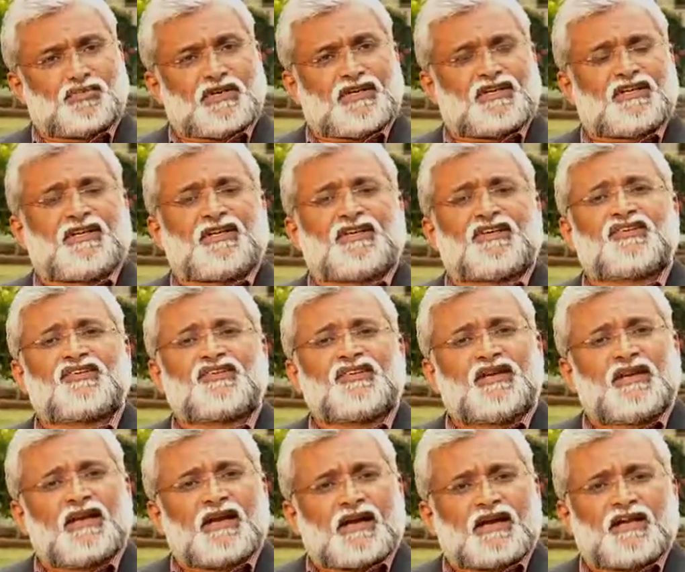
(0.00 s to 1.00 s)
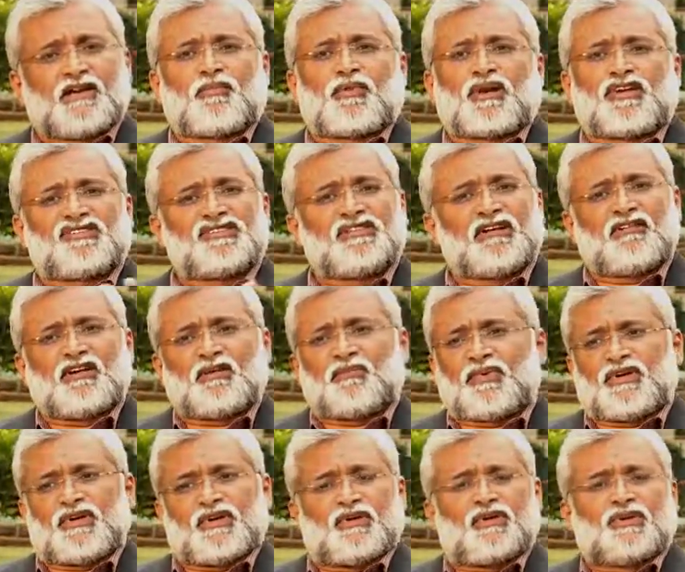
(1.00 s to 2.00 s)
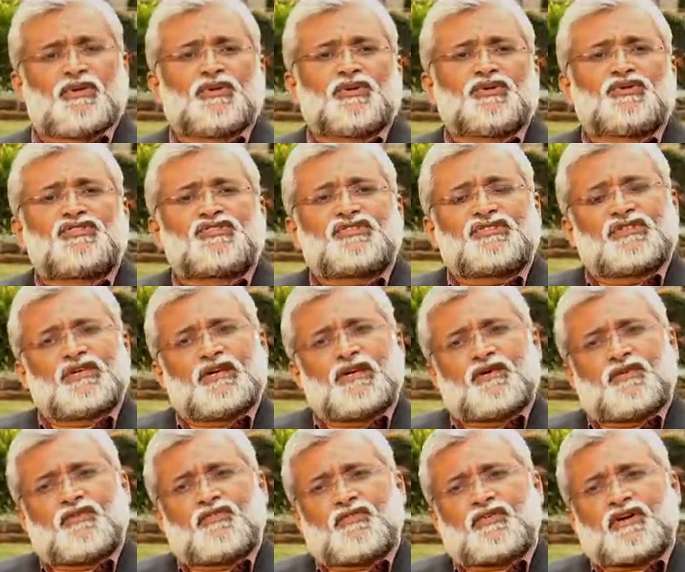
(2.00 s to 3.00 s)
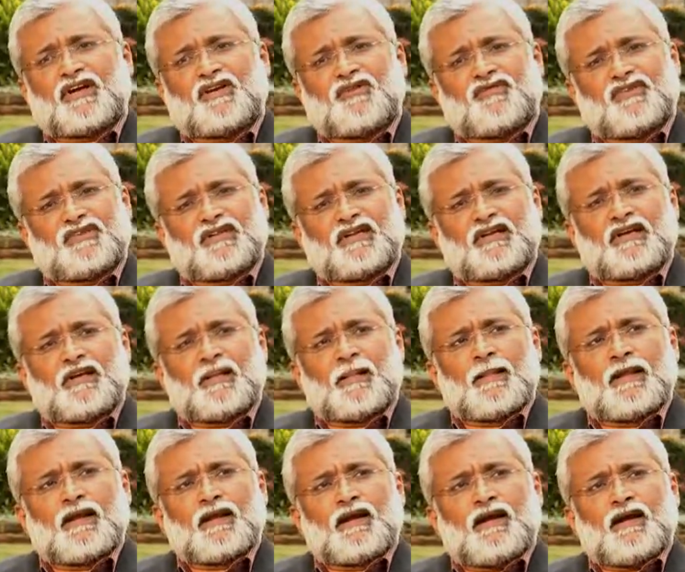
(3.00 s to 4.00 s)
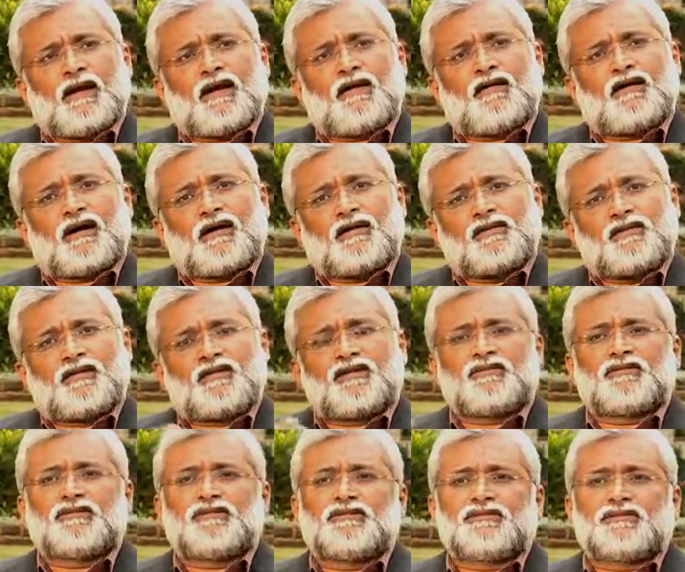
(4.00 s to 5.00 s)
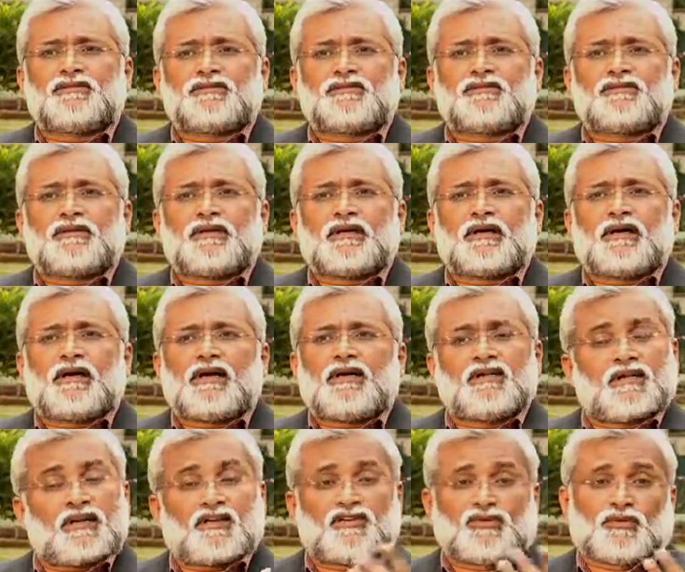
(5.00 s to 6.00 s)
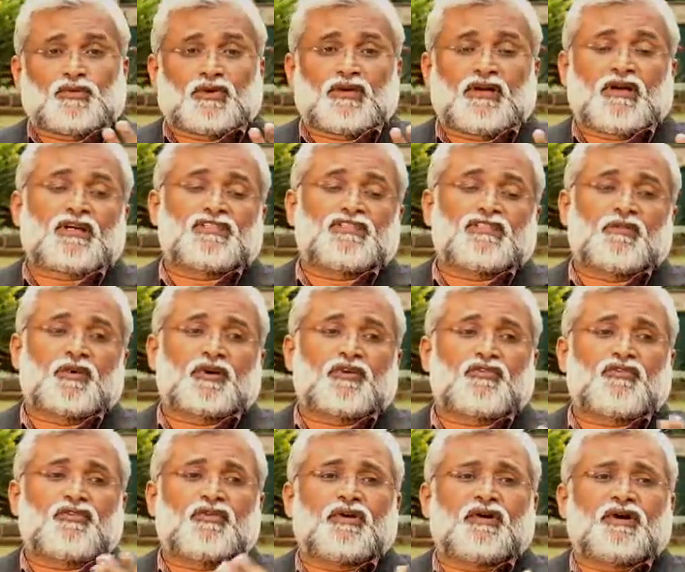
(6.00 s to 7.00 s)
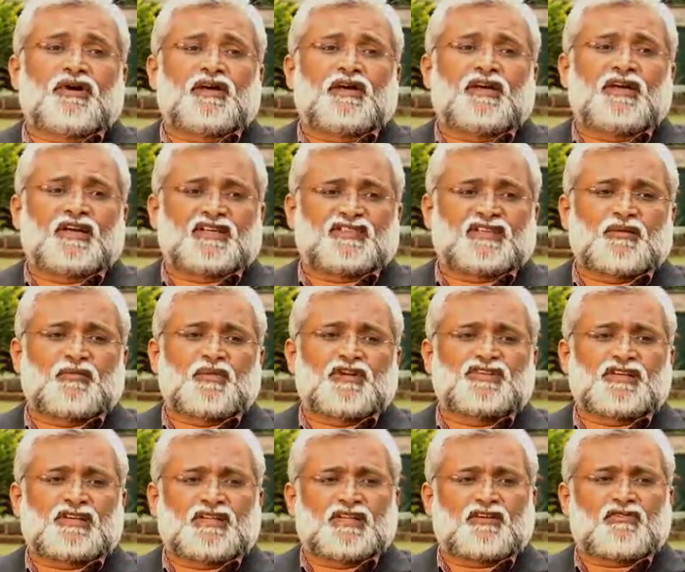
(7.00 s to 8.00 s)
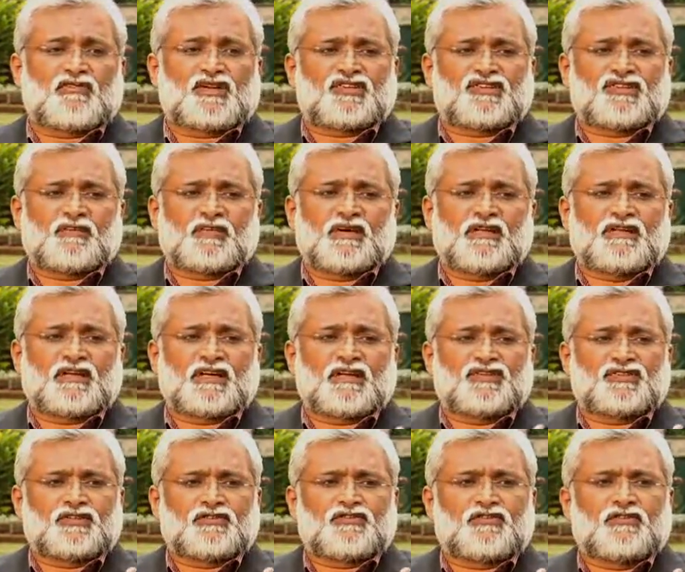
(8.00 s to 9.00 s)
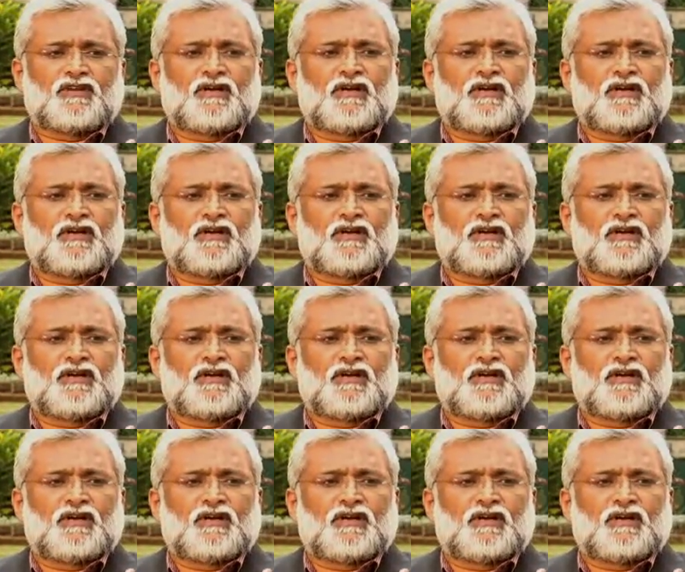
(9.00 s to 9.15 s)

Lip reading: meetings, enterprise development, and all those kind of a thing. And there are a large number of examples are there. For example, in the case of